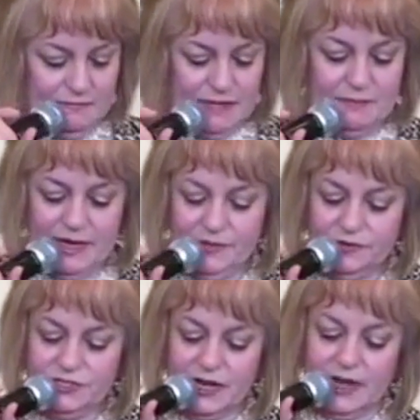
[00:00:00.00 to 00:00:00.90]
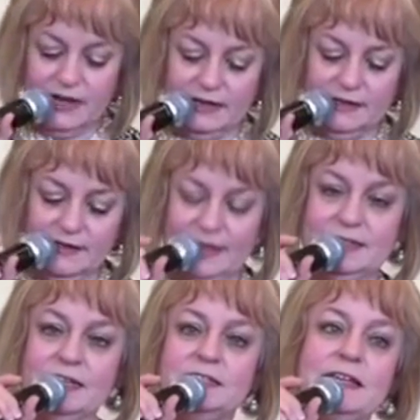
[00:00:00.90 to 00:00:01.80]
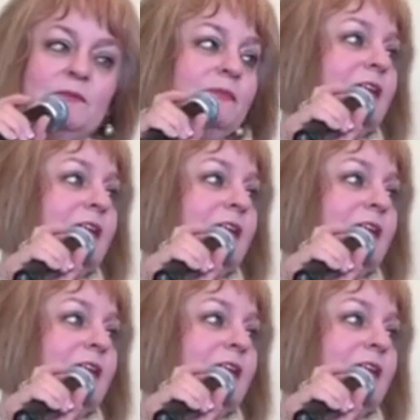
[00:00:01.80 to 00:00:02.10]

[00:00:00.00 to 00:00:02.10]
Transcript: My mother died, as I said,